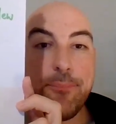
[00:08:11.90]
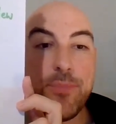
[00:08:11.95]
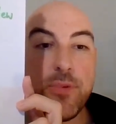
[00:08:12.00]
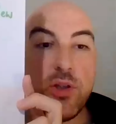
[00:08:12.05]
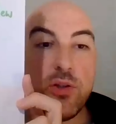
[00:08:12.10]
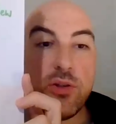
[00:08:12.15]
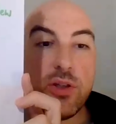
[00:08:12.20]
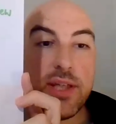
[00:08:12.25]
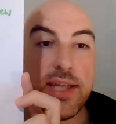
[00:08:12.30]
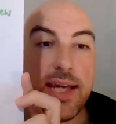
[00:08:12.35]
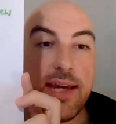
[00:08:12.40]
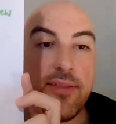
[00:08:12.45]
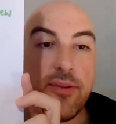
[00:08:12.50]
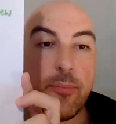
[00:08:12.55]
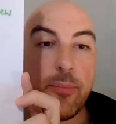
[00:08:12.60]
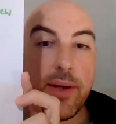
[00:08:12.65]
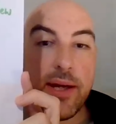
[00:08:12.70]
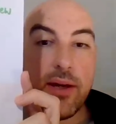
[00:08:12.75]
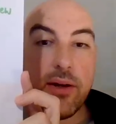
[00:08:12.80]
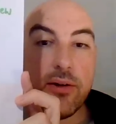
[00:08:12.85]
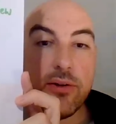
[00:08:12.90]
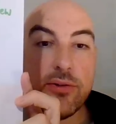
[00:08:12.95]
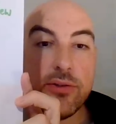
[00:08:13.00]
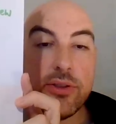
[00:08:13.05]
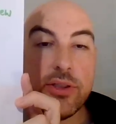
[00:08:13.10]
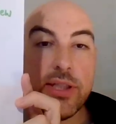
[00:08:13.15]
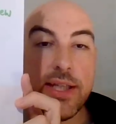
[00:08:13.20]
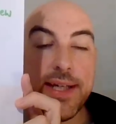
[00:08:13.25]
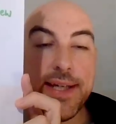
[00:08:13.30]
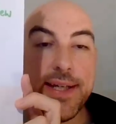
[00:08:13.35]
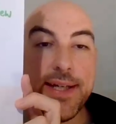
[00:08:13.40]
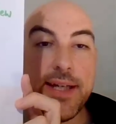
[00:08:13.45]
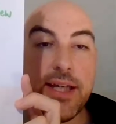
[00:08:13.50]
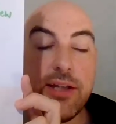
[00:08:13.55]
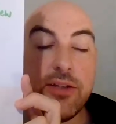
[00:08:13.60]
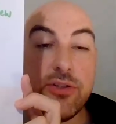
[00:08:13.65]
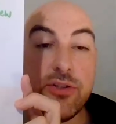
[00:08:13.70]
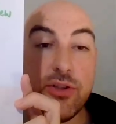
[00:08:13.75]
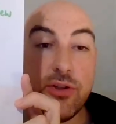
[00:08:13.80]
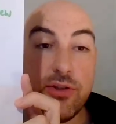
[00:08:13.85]
you can get the bet on
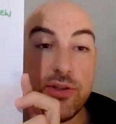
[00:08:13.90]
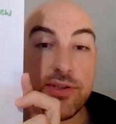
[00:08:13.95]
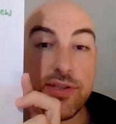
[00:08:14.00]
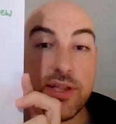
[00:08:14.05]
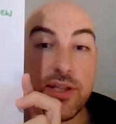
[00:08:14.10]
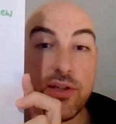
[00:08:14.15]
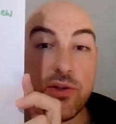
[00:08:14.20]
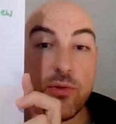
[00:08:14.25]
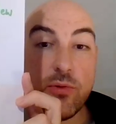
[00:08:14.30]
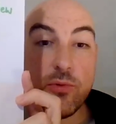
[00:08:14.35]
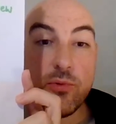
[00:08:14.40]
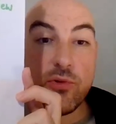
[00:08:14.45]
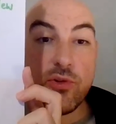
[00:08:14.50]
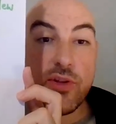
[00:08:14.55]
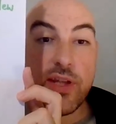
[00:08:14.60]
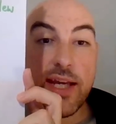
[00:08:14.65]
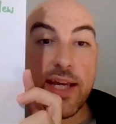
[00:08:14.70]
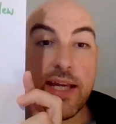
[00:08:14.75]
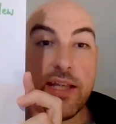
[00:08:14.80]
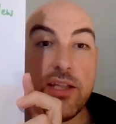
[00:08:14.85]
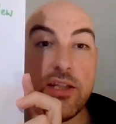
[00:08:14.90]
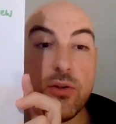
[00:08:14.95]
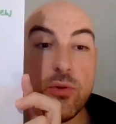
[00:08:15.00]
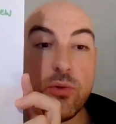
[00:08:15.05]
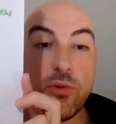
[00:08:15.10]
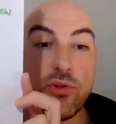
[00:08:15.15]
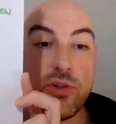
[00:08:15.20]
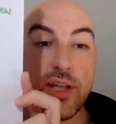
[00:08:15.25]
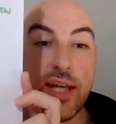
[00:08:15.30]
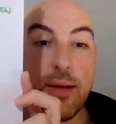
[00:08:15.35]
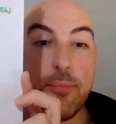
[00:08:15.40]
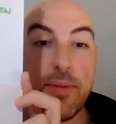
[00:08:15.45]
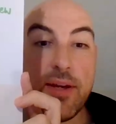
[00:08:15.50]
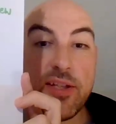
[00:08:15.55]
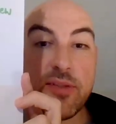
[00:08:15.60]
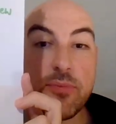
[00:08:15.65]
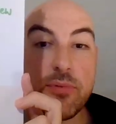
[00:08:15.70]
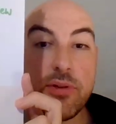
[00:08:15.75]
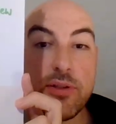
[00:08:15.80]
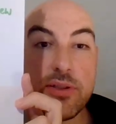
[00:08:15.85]
and do your singles there. You'll also get
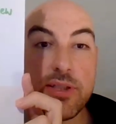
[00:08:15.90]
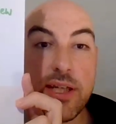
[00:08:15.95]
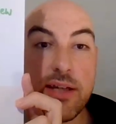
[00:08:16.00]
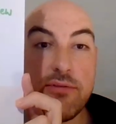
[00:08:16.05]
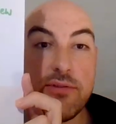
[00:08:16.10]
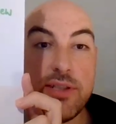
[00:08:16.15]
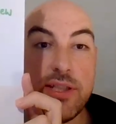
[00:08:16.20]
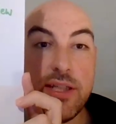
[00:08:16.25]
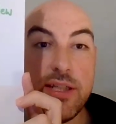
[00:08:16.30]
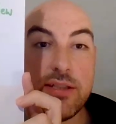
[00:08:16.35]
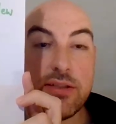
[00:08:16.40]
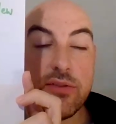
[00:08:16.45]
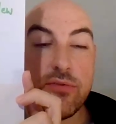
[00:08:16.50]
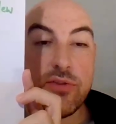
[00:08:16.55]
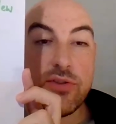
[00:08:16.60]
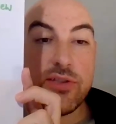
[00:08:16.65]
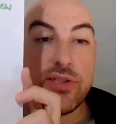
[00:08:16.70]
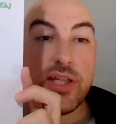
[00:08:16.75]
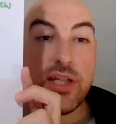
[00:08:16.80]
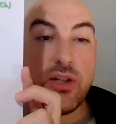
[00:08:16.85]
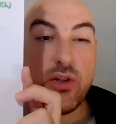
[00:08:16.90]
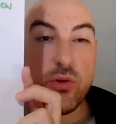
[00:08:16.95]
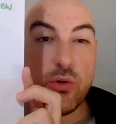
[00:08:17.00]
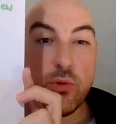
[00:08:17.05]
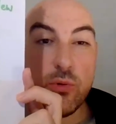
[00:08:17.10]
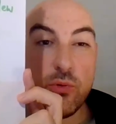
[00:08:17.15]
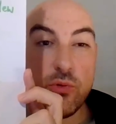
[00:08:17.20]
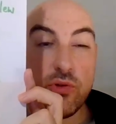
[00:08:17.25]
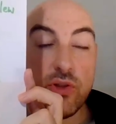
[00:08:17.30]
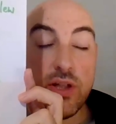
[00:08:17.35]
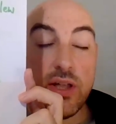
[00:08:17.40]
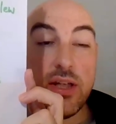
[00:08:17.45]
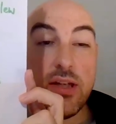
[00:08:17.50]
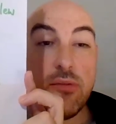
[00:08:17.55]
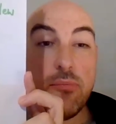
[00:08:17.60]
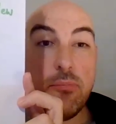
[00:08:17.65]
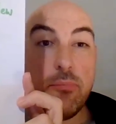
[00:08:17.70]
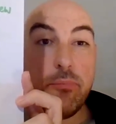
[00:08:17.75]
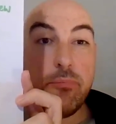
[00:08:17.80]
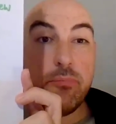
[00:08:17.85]
best price guaranteed. So for singles,
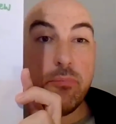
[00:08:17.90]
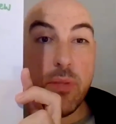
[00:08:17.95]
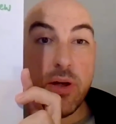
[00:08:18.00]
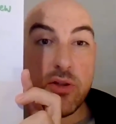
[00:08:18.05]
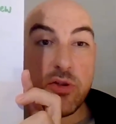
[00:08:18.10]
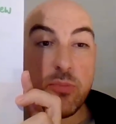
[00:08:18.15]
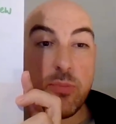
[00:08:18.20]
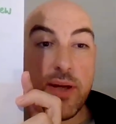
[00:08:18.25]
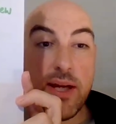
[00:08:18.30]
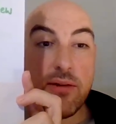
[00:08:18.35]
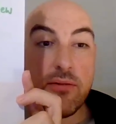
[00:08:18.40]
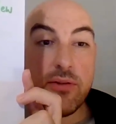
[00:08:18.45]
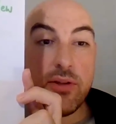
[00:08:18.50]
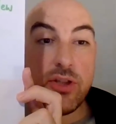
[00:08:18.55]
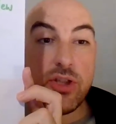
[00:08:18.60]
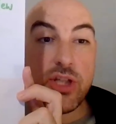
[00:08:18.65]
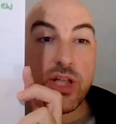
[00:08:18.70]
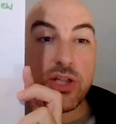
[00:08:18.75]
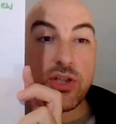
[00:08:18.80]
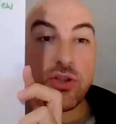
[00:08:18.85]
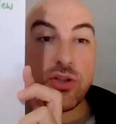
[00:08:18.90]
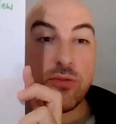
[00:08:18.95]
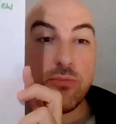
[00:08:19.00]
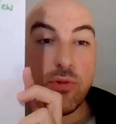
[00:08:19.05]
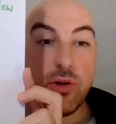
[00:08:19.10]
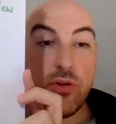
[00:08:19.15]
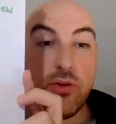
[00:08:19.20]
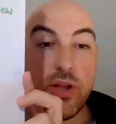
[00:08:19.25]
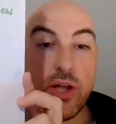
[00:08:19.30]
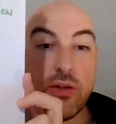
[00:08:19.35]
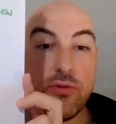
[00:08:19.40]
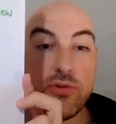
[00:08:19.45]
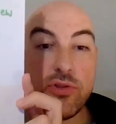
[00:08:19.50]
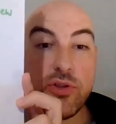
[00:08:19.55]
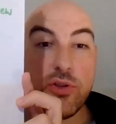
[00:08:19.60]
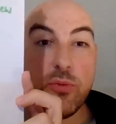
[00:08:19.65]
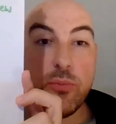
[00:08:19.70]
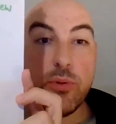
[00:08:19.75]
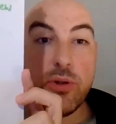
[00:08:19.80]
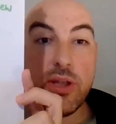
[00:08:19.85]
much better on the Chesham on those
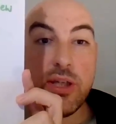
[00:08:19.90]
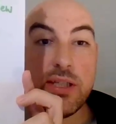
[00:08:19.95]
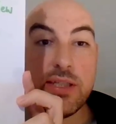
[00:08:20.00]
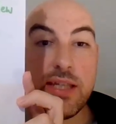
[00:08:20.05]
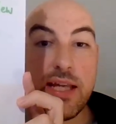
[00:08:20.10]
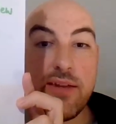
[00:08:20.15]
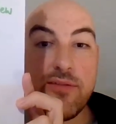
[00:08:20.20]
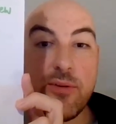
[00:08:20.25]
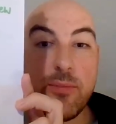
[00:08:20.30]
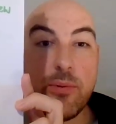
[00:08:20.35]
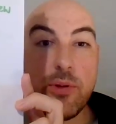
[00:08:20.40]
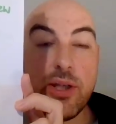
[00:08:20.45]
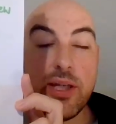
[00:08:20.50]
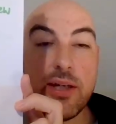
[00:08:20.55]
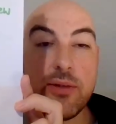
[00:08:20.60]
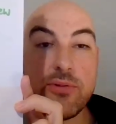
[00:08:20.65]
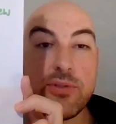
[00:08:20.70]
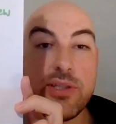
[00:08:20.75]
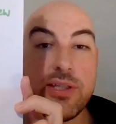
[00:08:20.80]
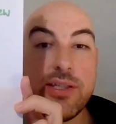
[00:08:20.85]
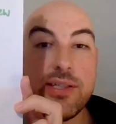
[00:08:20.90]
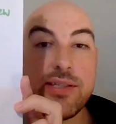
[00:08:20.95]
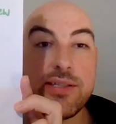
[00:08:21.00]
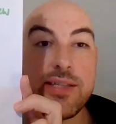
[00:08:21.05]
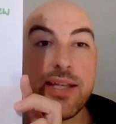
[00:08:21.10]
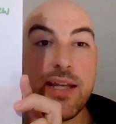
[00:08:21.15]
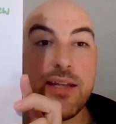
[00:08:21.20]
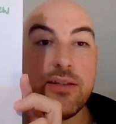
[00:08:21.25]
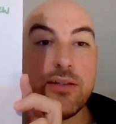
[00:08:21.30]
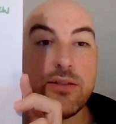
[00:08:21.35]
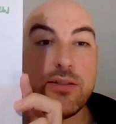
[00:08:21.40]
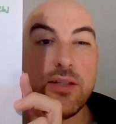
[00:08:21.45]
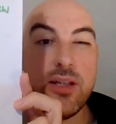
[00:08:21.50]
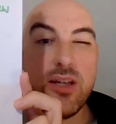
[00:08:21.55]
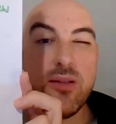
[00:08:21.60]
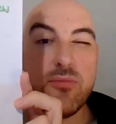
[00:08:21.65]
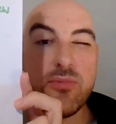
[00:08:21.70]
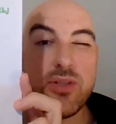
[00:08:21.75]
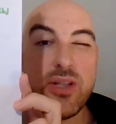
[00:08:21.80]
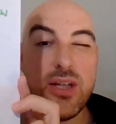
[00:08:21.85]
two bookies. Everybody else is standard
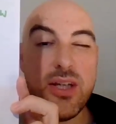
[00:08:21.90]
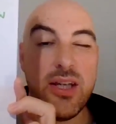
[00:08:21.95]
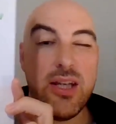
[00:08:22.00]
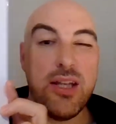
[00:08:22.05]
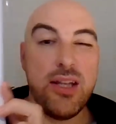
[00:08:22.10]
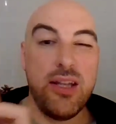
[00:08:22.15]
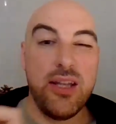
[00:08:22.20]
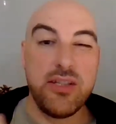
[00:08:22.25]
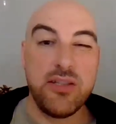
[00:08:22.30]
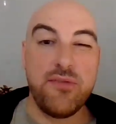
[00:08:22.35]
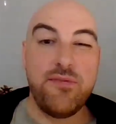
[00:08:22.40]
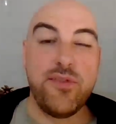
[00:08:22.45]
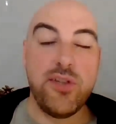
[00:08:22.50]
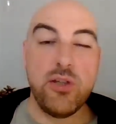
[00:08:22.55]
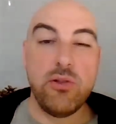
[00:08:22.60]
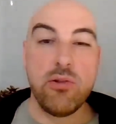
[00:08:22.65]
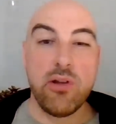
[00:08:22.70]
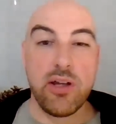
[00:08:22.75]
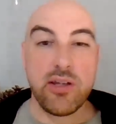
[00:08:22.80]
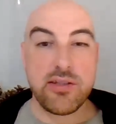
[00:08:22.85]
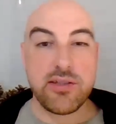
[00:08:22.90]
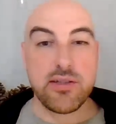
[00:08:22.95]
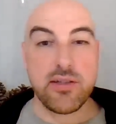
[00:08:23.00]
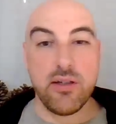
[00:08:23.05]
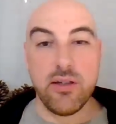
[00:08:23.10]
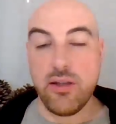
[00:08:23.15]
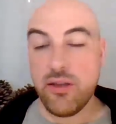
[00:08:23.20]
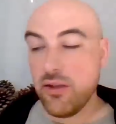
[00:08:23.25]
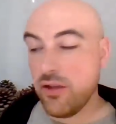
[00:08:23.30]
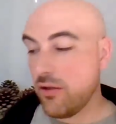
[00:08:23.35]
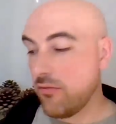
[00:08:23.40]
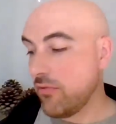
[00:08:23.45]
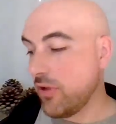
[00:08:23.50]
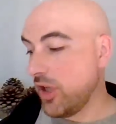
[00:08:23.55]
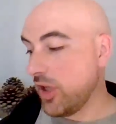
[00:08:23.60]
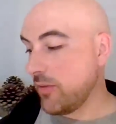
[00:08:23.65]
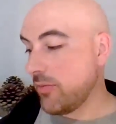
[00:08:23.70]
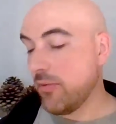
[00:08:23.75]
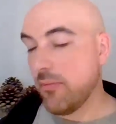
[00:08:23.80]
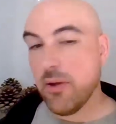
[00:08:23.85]
terms. There's a few like Sky that are
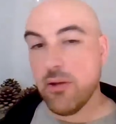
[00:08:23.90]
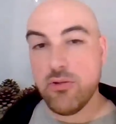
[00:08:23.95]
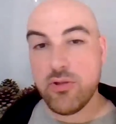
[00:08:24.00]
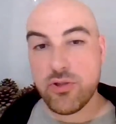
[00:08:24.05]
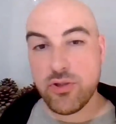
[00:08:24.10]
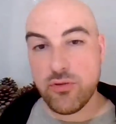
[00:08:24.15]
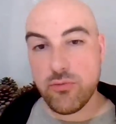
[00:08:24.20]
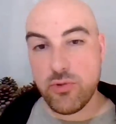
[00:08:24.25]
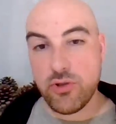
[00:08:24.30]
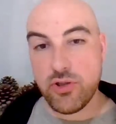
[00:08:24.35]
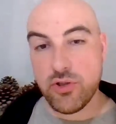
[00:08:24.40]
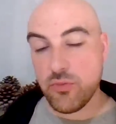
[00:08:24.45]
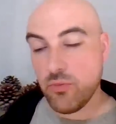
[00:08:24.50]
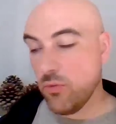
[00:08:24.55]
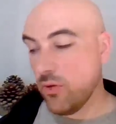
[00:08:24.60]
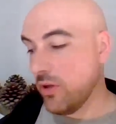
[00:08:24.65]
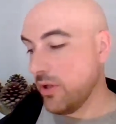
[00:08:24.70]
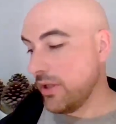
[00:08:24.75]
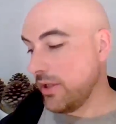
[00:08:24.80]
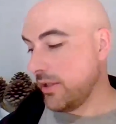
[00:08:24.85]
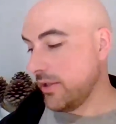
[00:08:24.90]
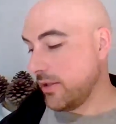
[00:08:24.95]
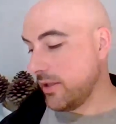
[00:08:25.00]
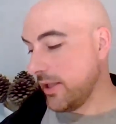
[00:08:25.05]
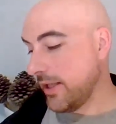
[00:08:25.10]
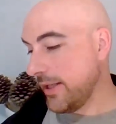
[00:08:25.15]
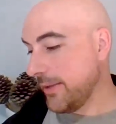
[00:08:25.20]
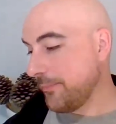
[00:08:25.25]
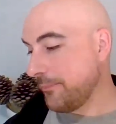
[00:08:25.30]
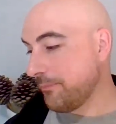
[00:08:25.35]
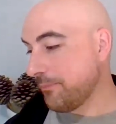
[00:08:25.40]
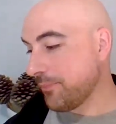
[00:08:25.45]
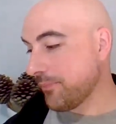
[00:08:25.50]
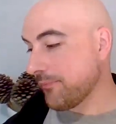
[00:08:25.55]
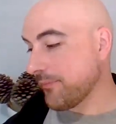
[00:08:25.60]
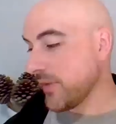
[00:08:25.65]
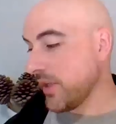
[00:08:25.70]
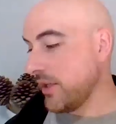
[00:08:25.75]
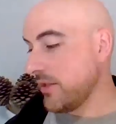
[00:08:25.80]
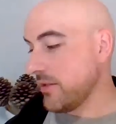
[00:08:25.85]
running promotion, which is why
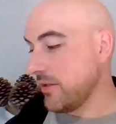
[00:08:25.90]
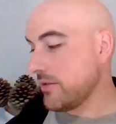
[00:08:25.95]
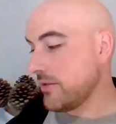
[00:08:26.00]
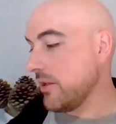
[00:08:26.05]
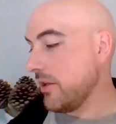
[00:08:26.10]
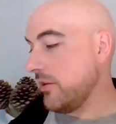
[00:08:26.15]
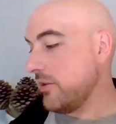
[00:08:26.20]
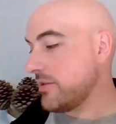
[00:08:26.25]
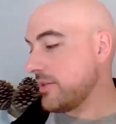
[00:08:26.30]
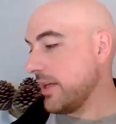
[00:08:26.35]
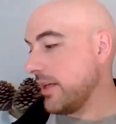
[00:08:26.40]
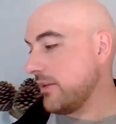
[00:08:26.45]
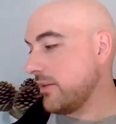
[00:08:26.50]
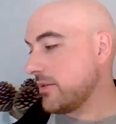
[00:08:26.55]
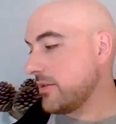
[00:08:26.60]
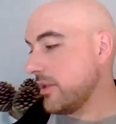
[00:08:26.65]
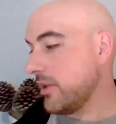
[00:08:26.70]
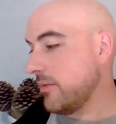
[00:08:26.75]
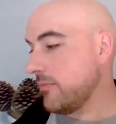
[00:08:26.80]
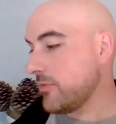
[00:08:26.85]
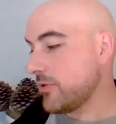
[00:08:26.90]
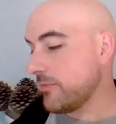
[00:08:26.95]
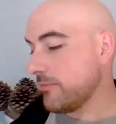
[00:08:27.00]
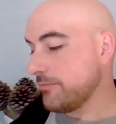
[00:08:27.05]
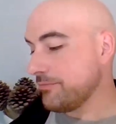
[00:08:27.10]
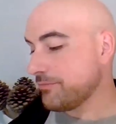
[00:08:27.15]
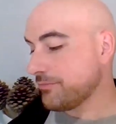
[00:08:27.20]
it's only standard terms.